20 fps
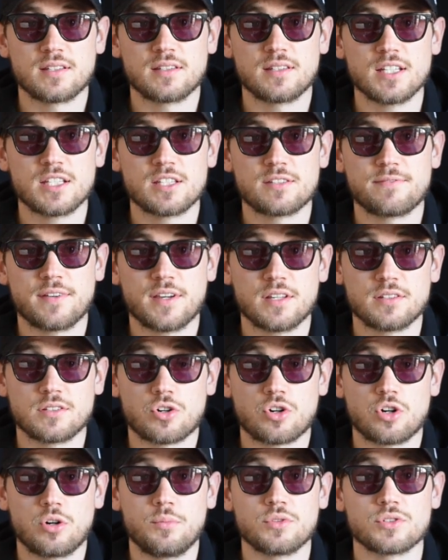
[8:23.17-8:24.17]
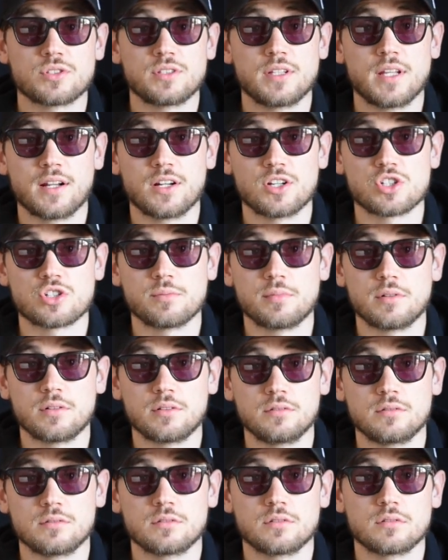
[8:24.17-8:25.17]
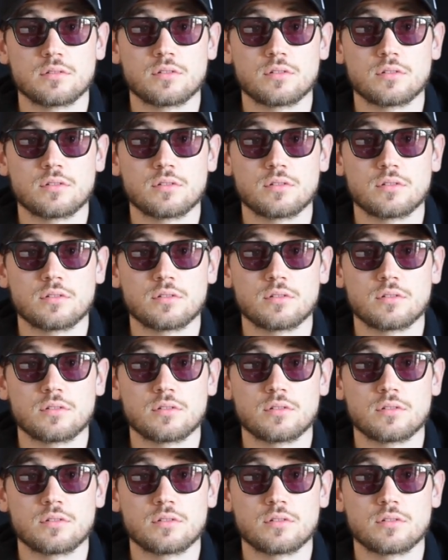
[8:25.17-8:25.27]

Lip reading: in this phase are almost negligible.